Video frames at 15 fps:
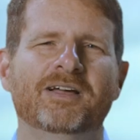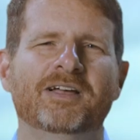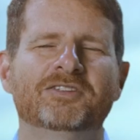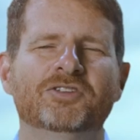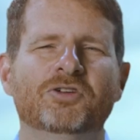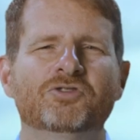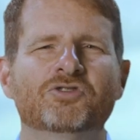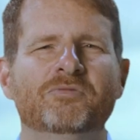A
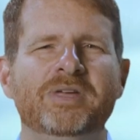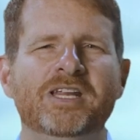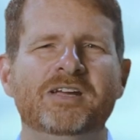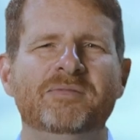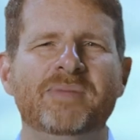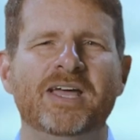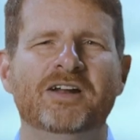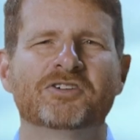social media
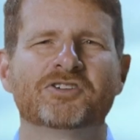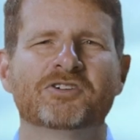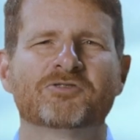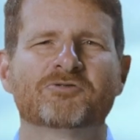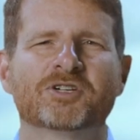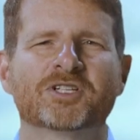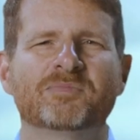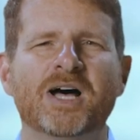manager is
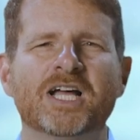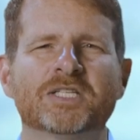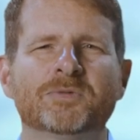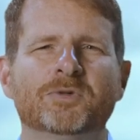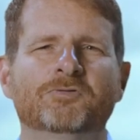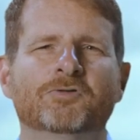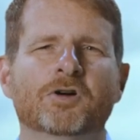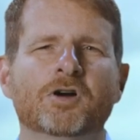
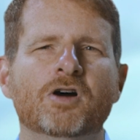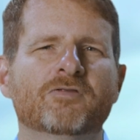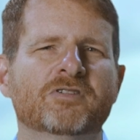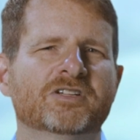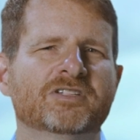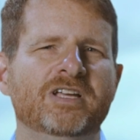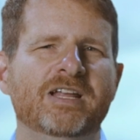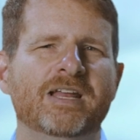responsible for
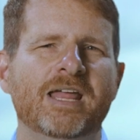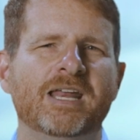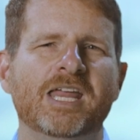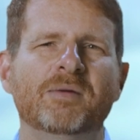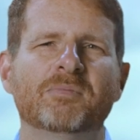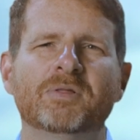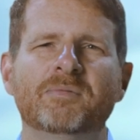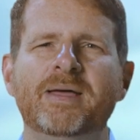overseeing and
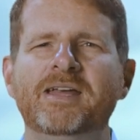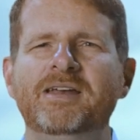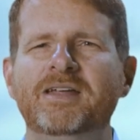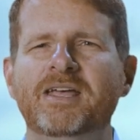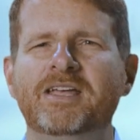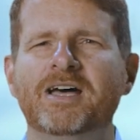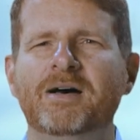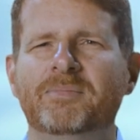implementing
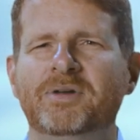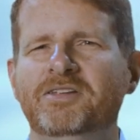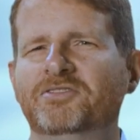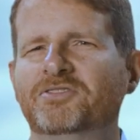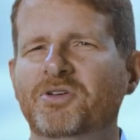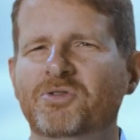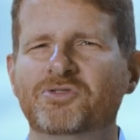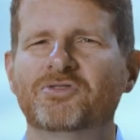a company's
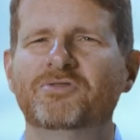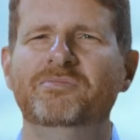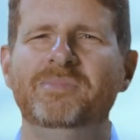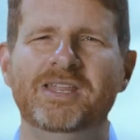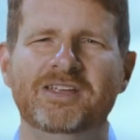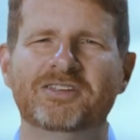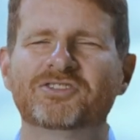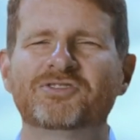social
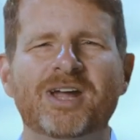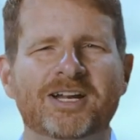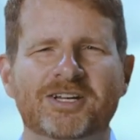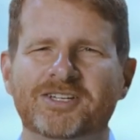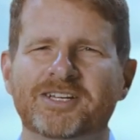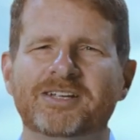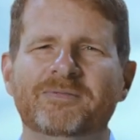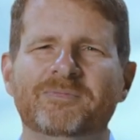media
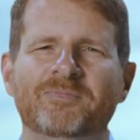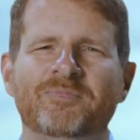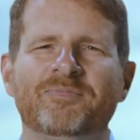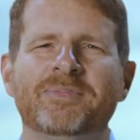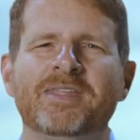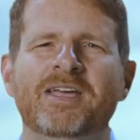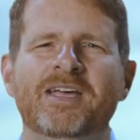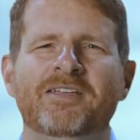strategy.
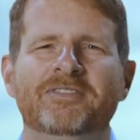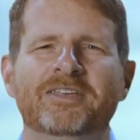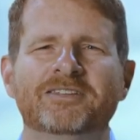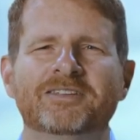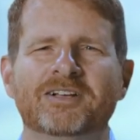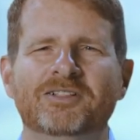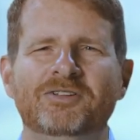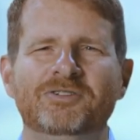This
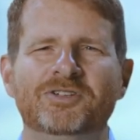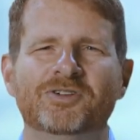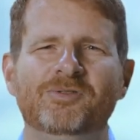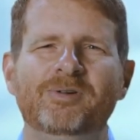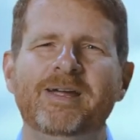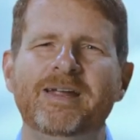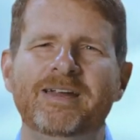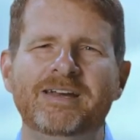includes
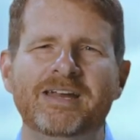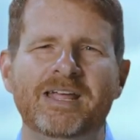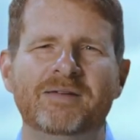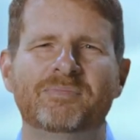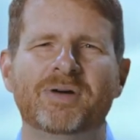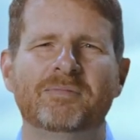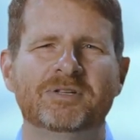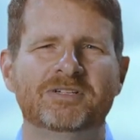creating and
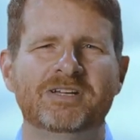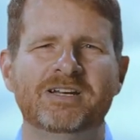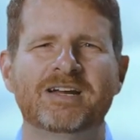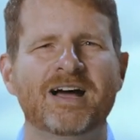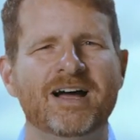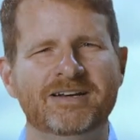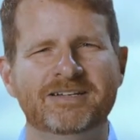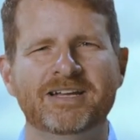publishing
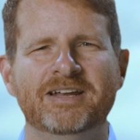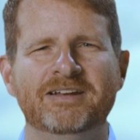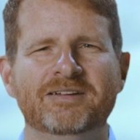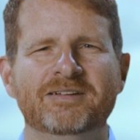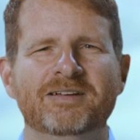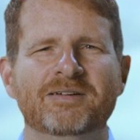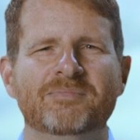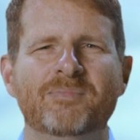content,
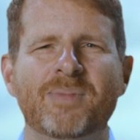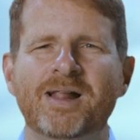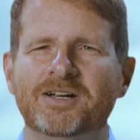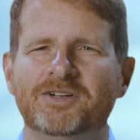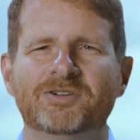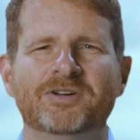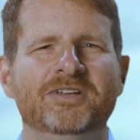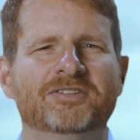
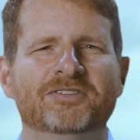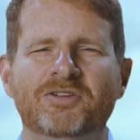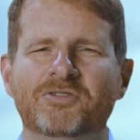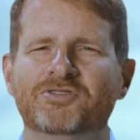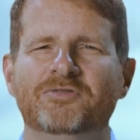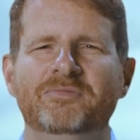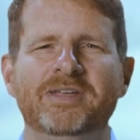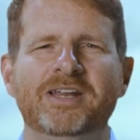monitoring
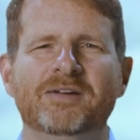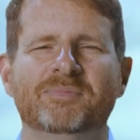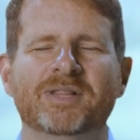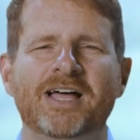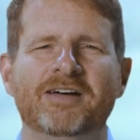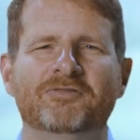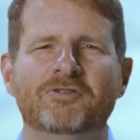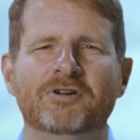social media
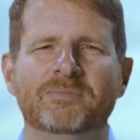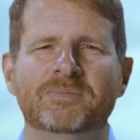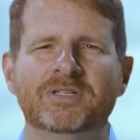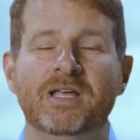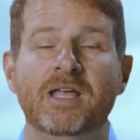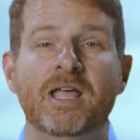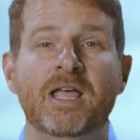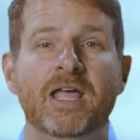platforms,
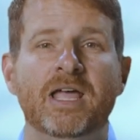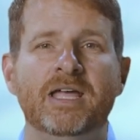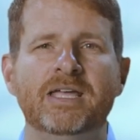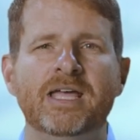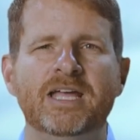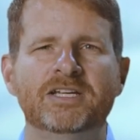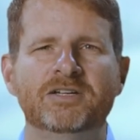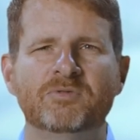
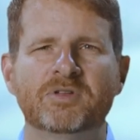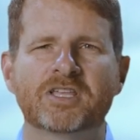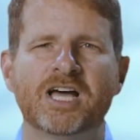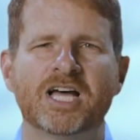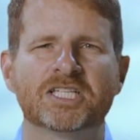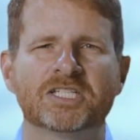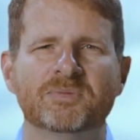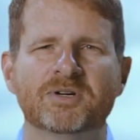engaging with
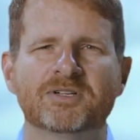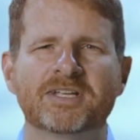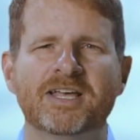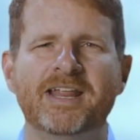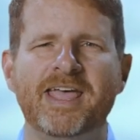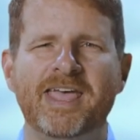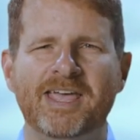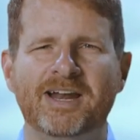customers,
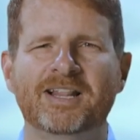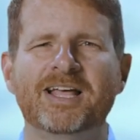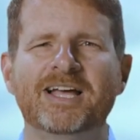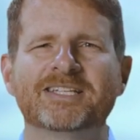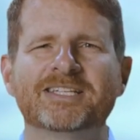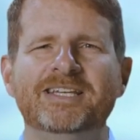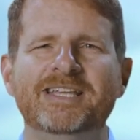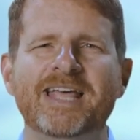and
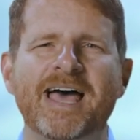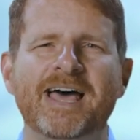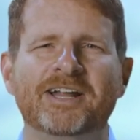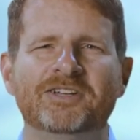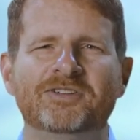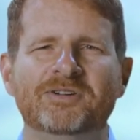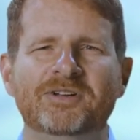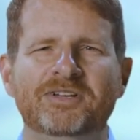analyzing data
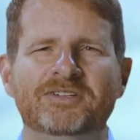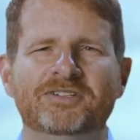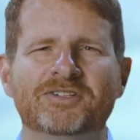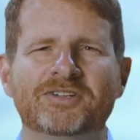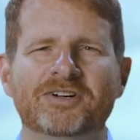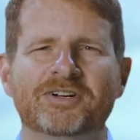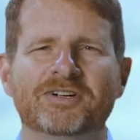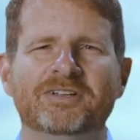to
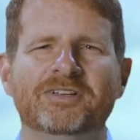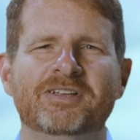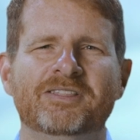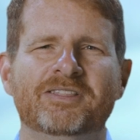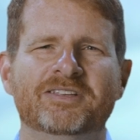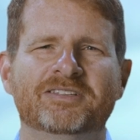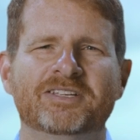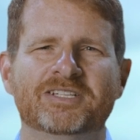ensure
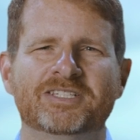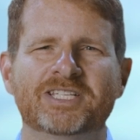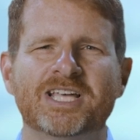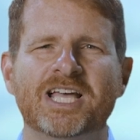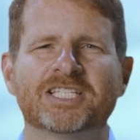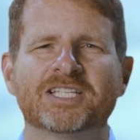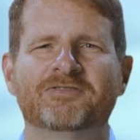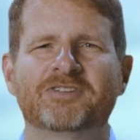the
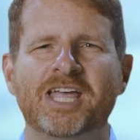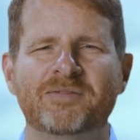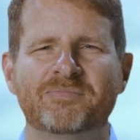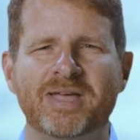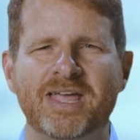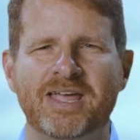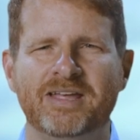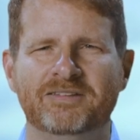success of
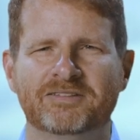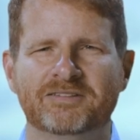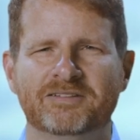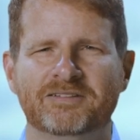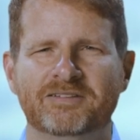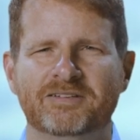campaigns.